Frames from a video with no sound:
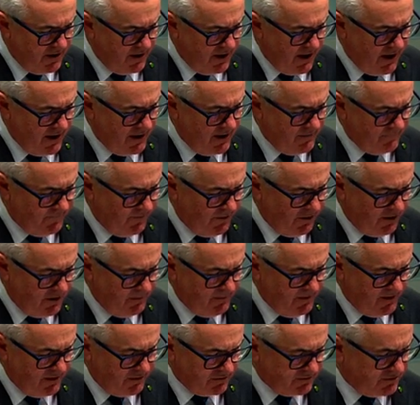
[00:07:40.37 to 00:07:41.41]
and
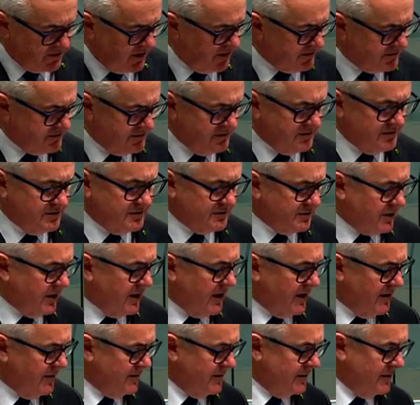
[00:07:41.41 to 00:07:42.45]
Environmental Justice
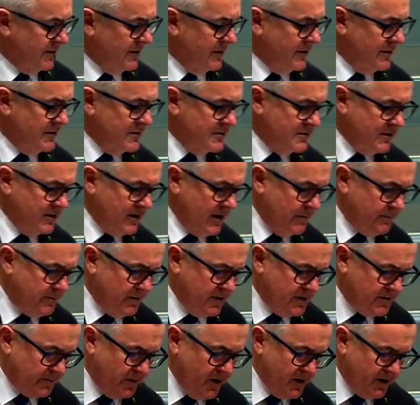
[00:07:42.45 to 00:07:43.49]
Australia. So, Deputy
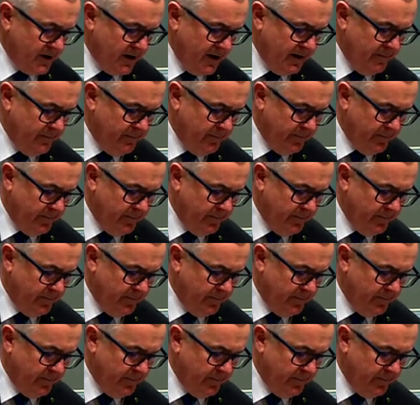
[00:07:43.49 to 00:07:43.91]
Speaker,